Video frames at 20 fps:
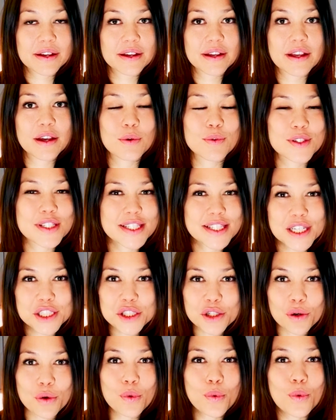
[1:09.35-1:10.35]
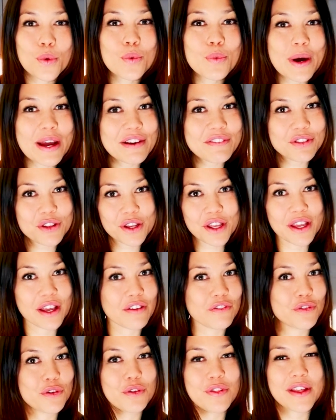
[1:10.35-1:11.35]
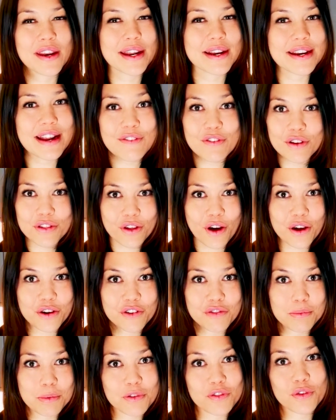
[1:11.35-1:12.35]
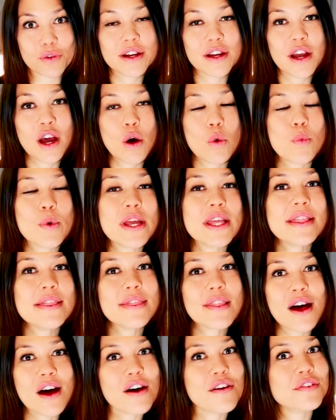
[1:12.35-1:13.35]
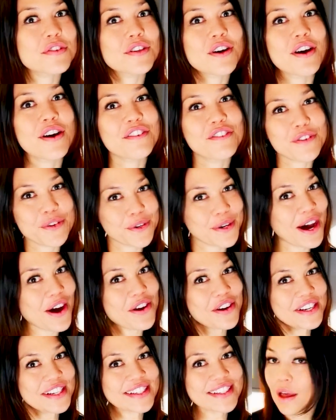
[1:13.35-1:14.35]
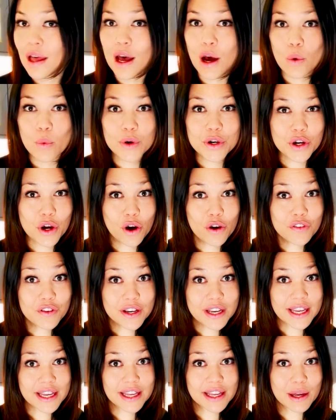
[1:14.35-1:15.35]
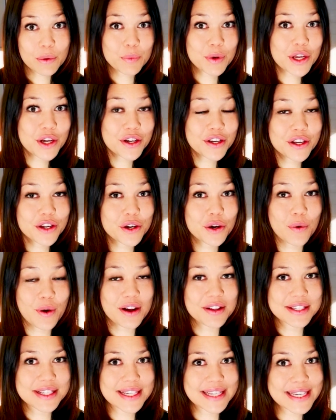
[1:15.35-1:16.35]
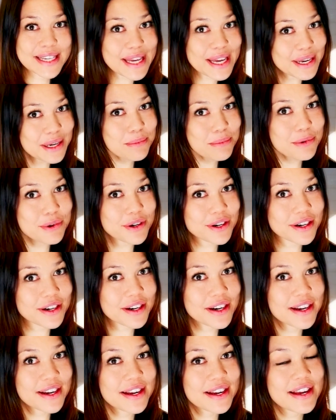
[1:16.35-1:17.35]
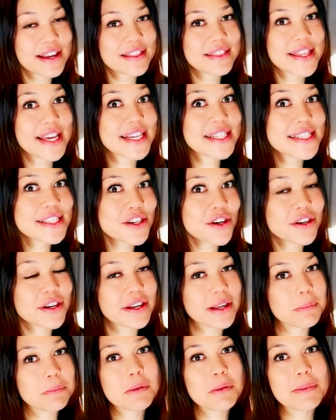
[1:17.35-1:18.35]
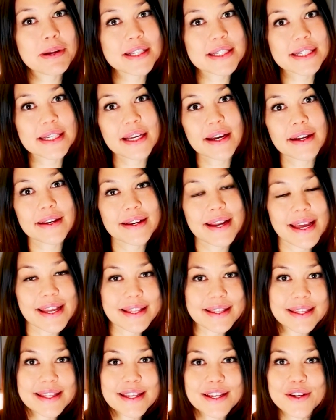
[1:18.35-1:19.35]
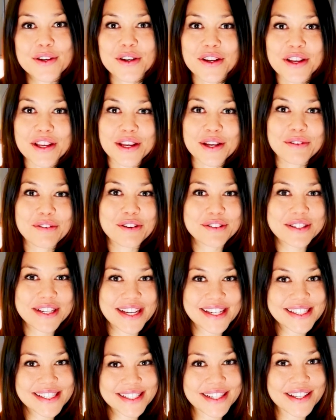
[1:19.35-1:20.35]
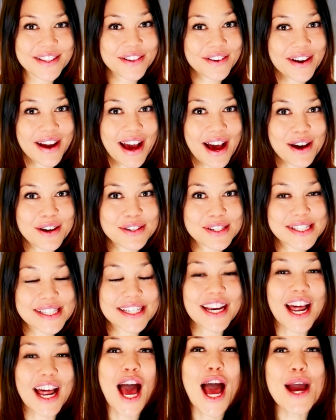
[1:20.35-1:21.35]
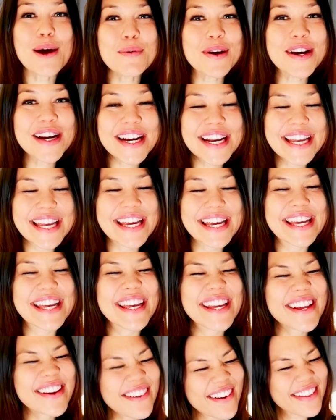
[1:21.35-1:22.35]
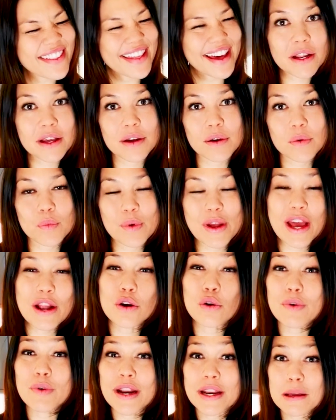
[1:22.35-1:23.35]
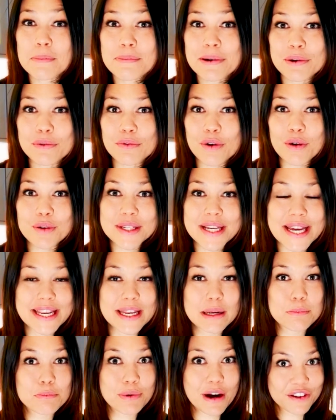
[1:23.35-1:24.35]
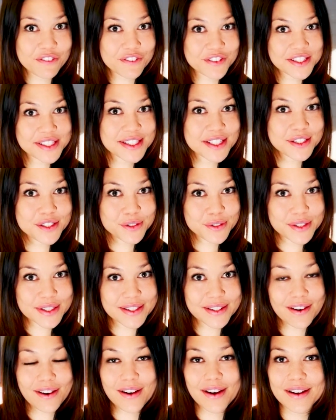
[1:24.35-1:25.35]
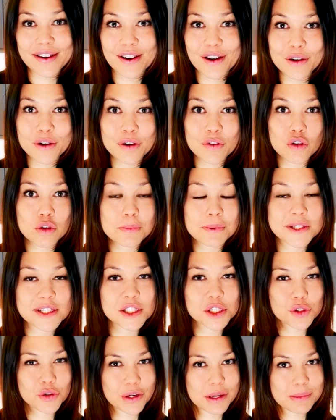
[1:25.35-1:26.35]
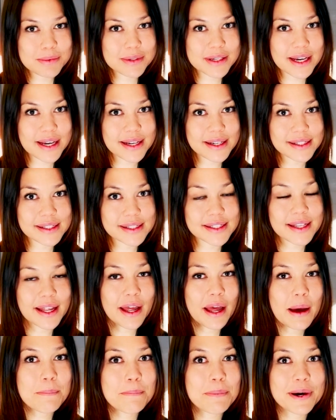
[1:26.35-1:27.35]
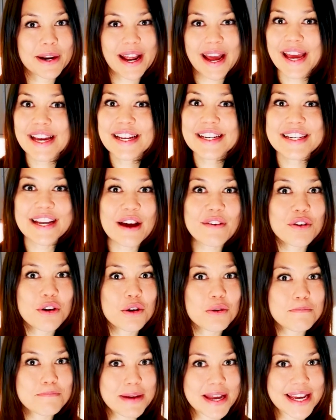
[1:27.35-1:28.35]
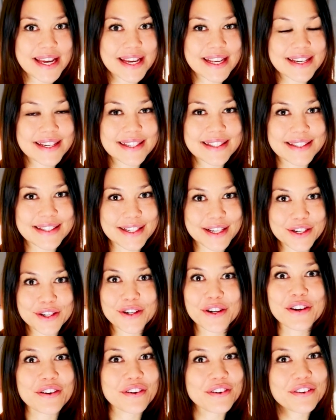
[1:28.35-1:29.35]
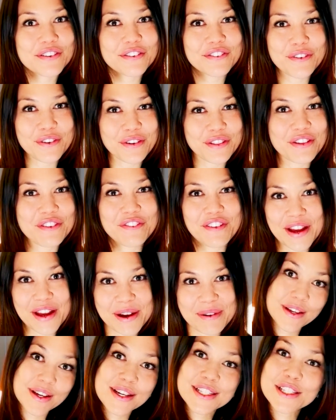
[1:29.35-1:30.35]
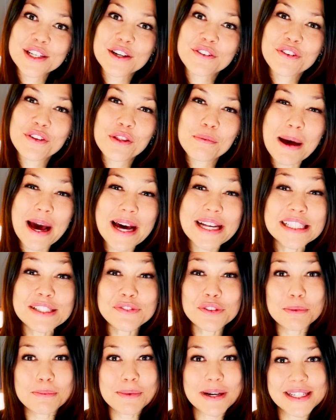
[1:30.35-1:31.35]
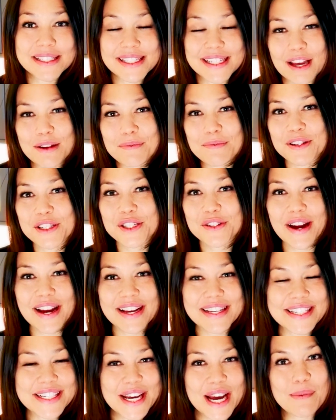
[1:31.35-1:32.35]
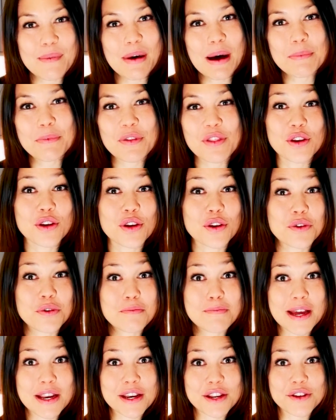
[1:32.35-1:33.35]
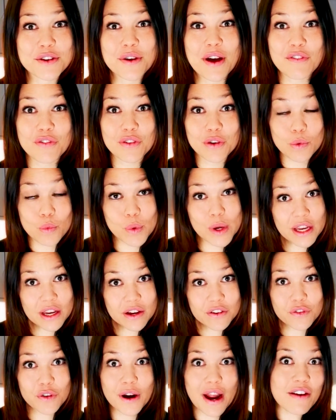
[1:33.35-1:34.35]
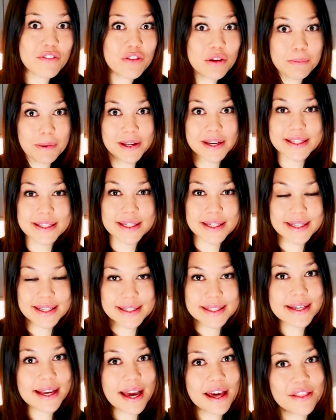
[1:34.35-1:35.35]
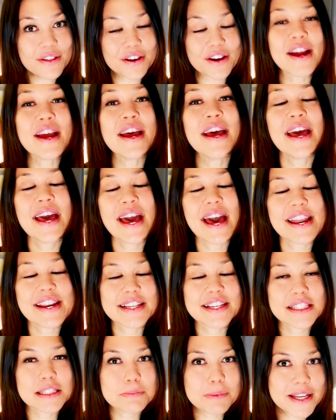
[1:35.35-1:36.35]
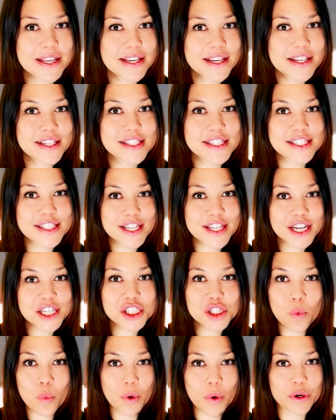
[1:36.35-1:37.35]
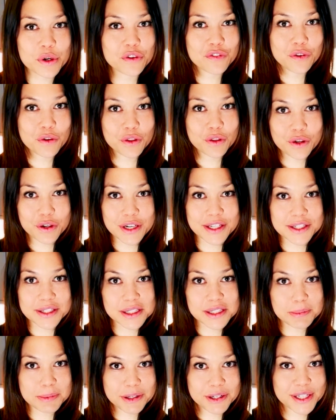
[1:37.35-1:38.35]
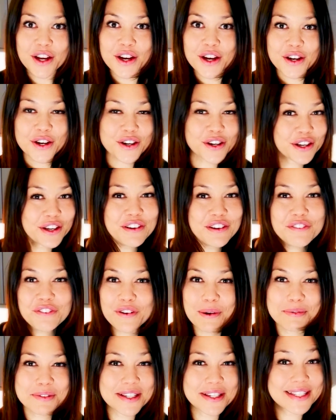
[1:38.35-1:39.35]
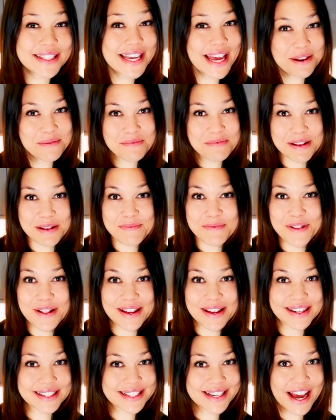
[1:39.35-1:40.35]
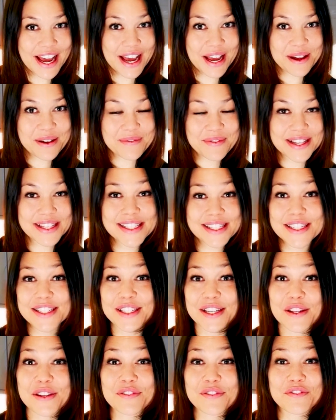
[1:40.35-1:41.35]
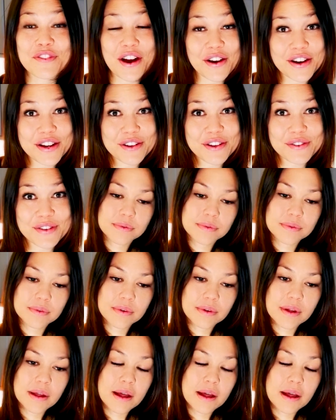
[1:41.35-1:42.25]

It was such a cool way of looking at food that I never thought of before. We loved our food outings. When COVID hit and we couldn't go out to eat anymore, they started implementing a nightly cooking rotation in their house, and I wanted to get in on that. We had already been rotating breakfast duty on our group stream days, but I had never made dinner for the fam. So for the past few months, I've been trying to come up with a new menu every week for everybody to eat together. And it's been such a wonderful learning experience. Cooking for up to 10 people at a time is very unique.